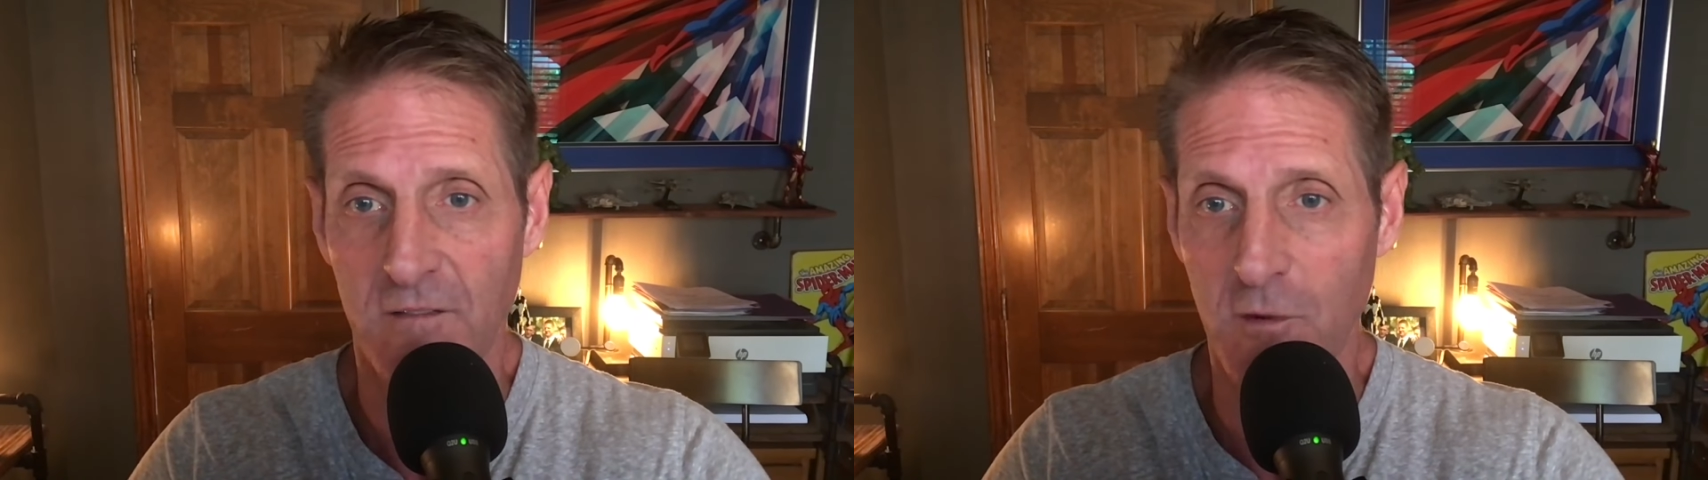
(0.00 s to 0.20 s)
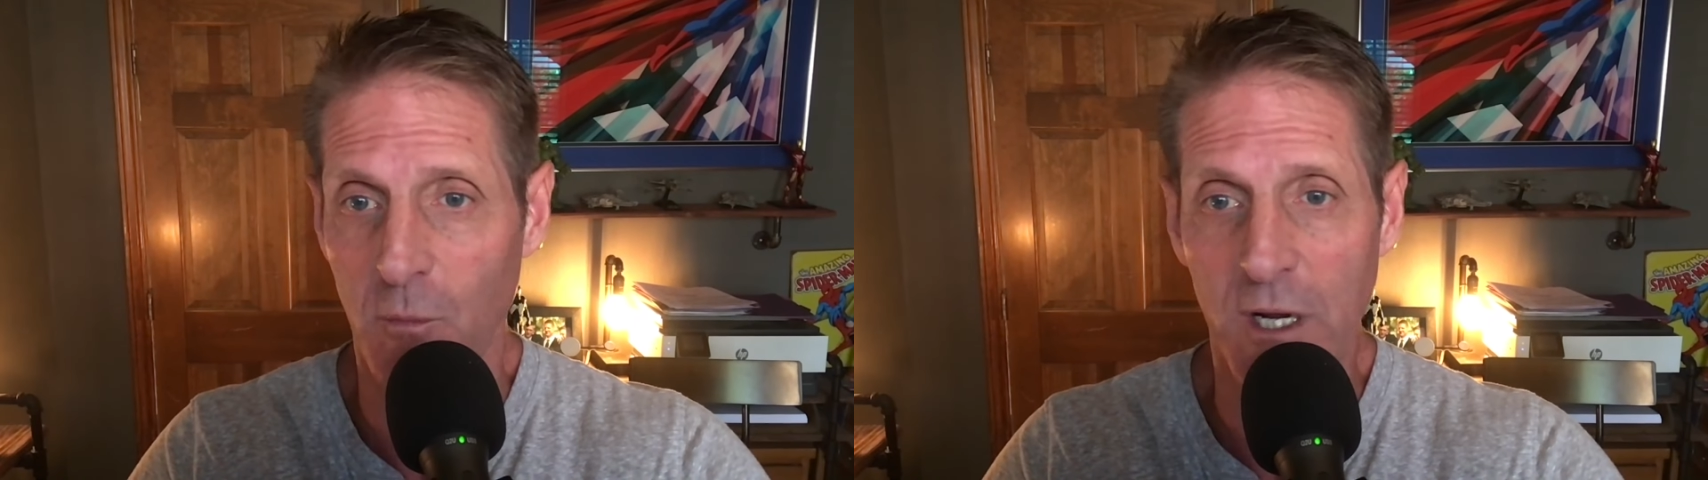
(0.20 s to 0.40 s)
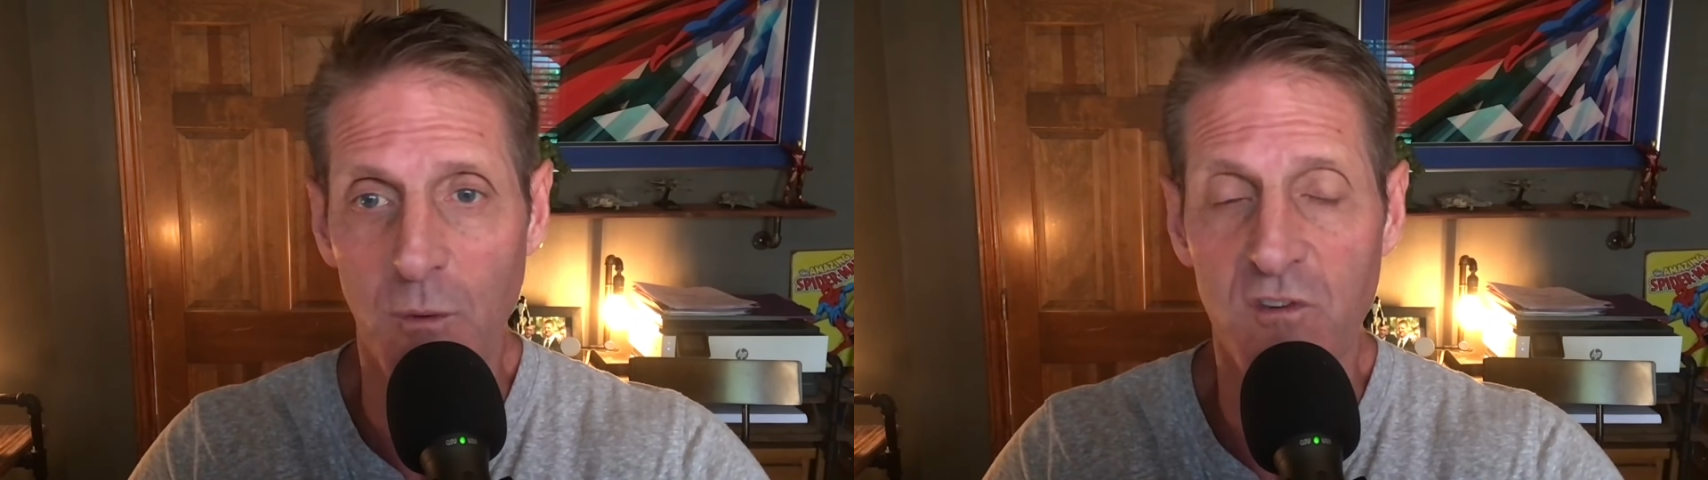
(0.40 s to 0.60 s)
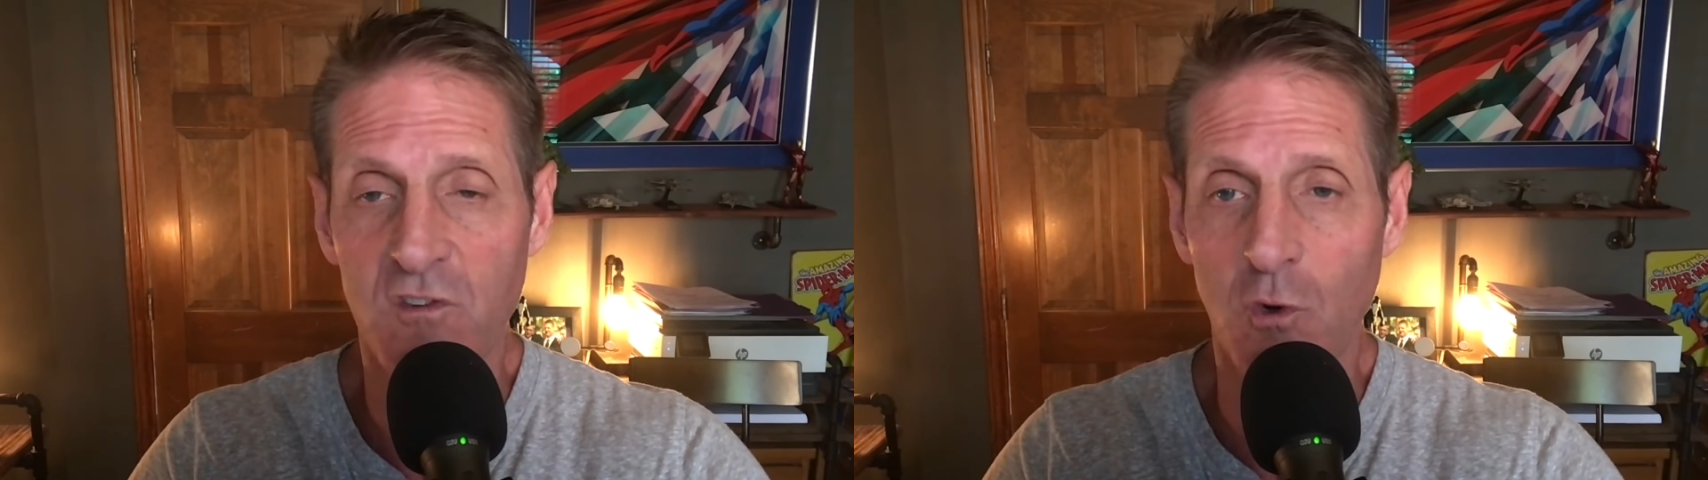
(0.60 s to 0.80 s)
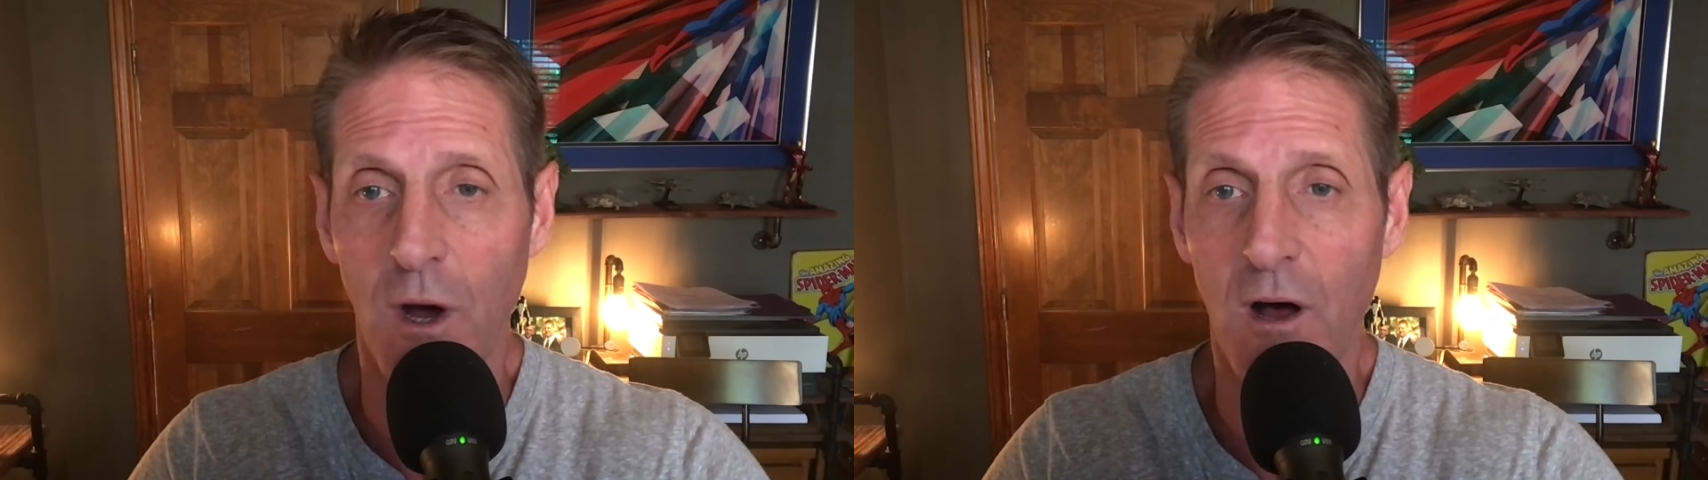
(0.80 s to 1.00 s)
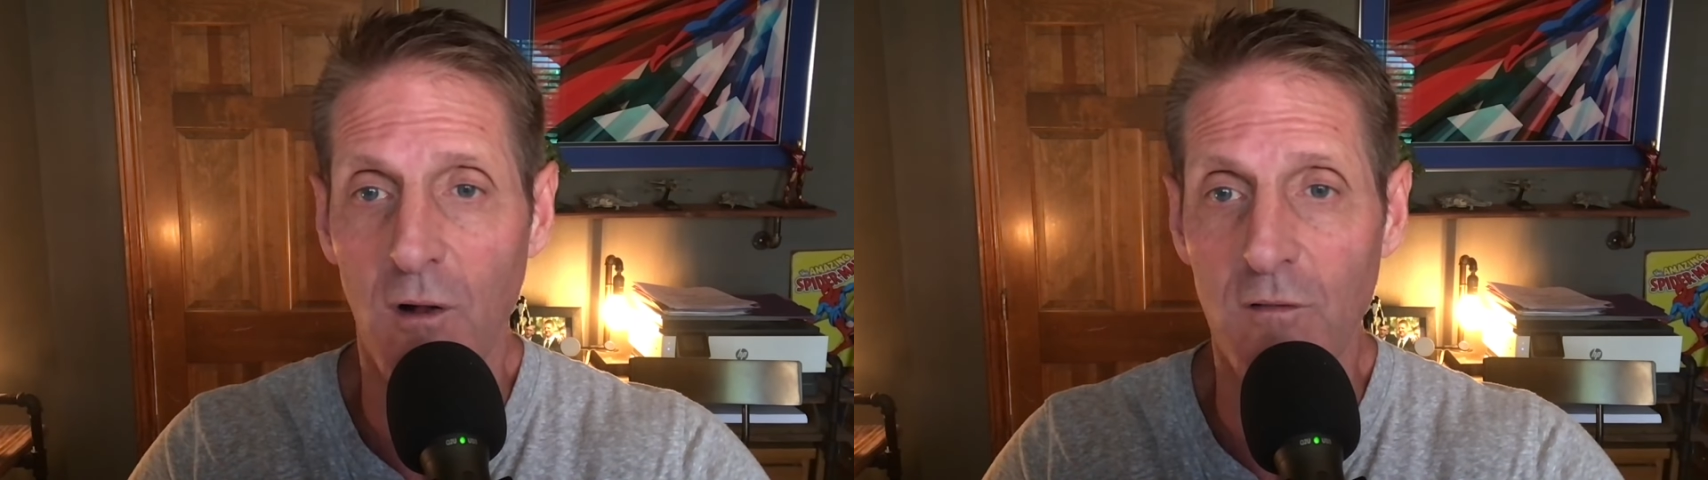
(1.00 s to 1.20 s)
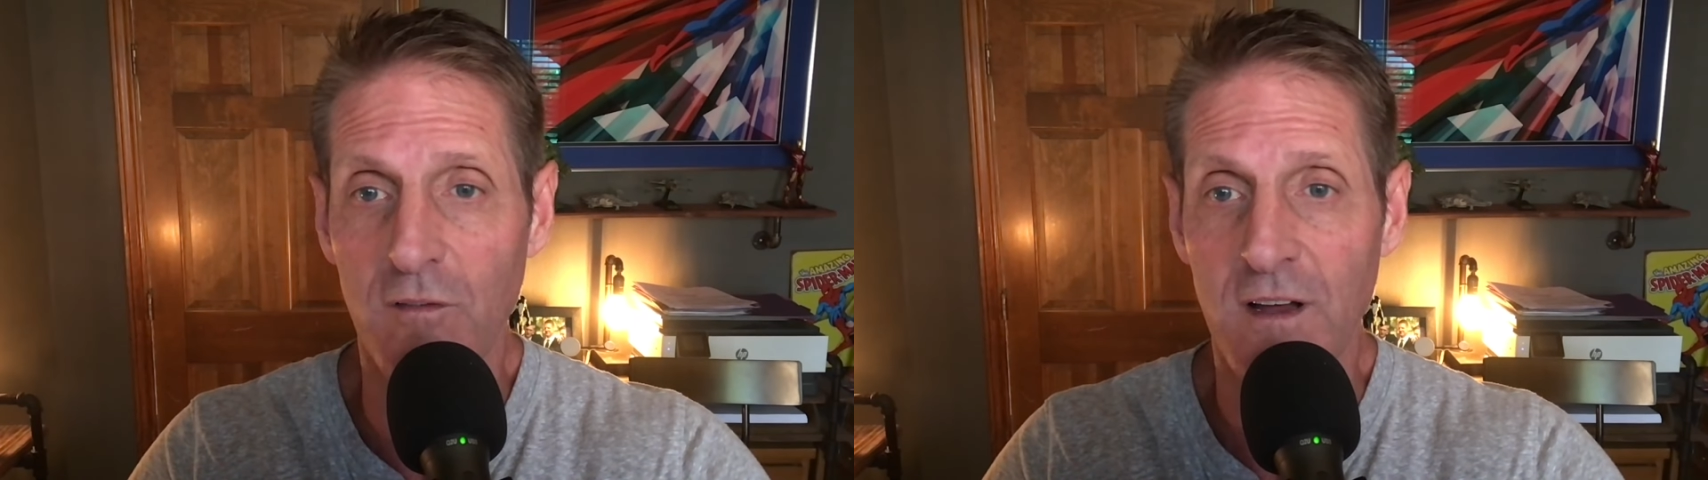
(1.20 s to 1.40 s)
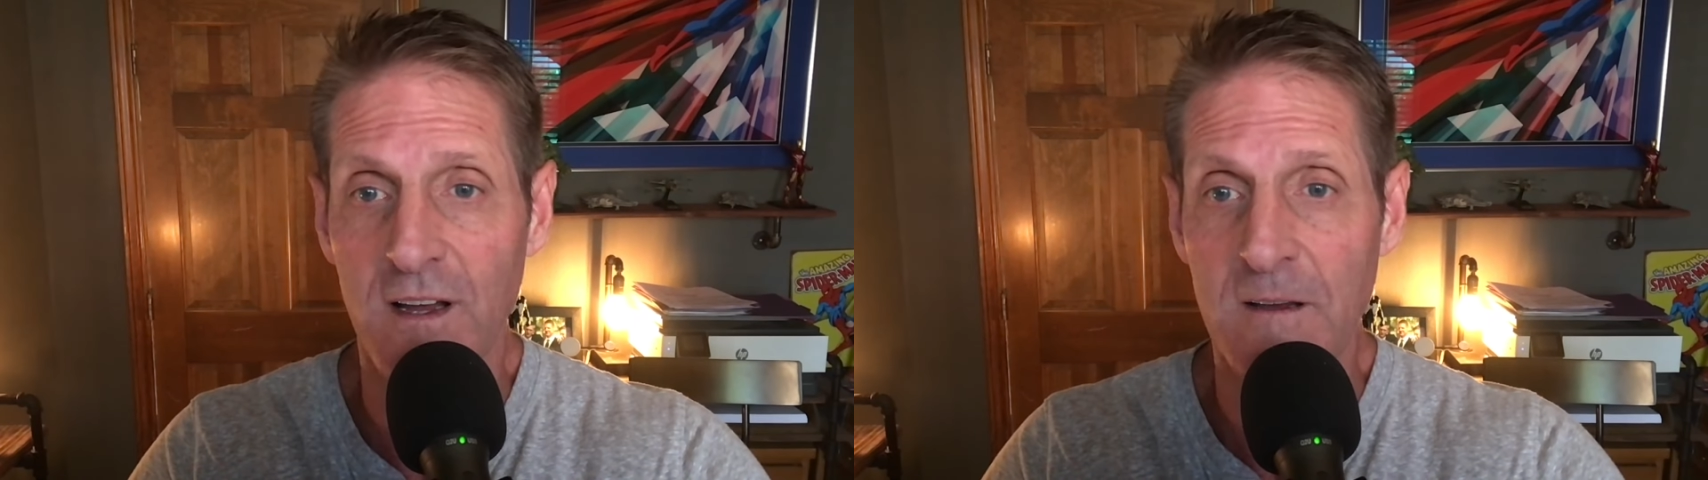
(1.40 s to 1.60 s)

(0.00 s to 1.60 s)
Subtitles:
from when he was 12